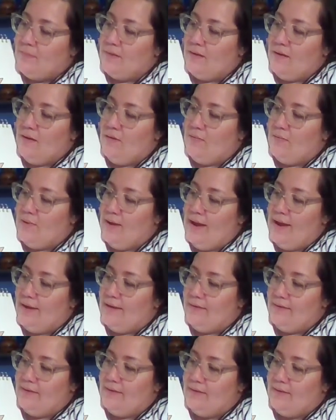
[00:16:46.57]
All right,
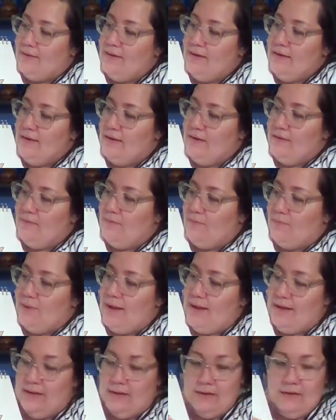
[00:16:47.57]
he is
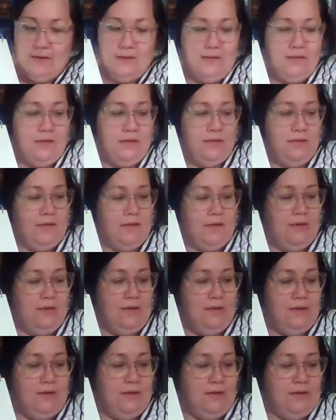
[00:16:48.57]
ready.
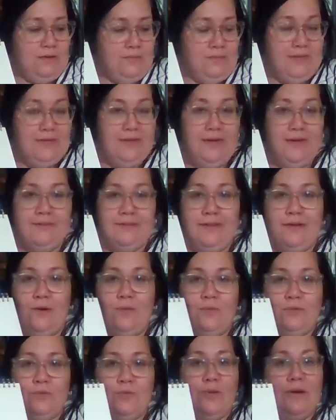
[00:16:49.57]
And because I
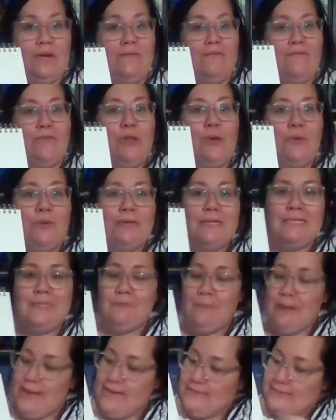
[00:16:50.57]
don't just want him floating in
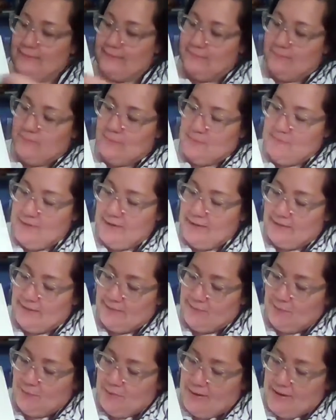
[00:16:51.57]
space, I'm gonna make
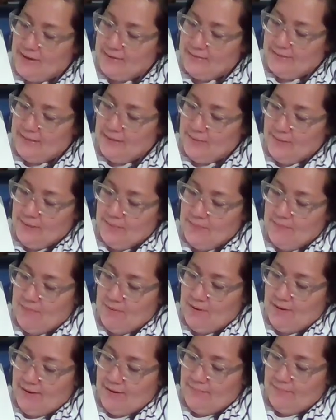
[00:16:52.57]
some grass here at the
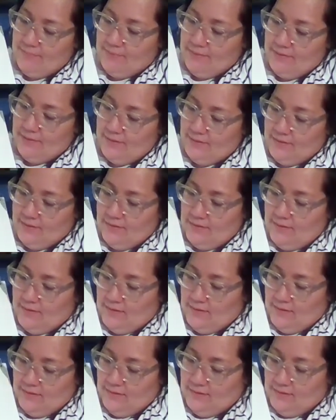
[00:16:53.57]
bottom.
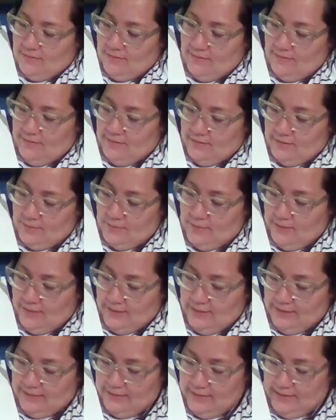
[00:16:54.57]
And that's where
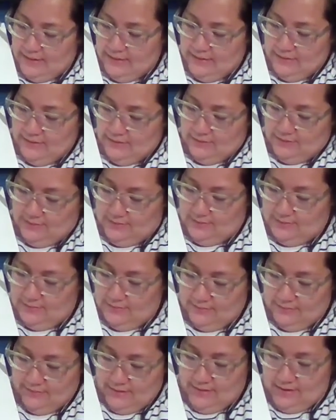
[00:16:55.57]
he's at. He's just
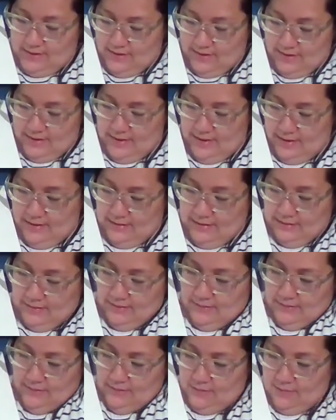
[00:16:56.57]
hanging
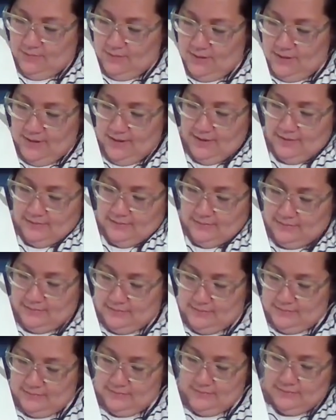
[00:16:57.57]
out in the grass,
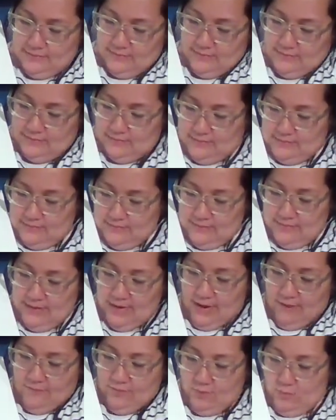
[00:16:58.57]

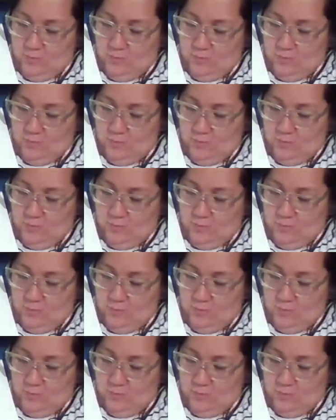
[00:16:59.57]
having a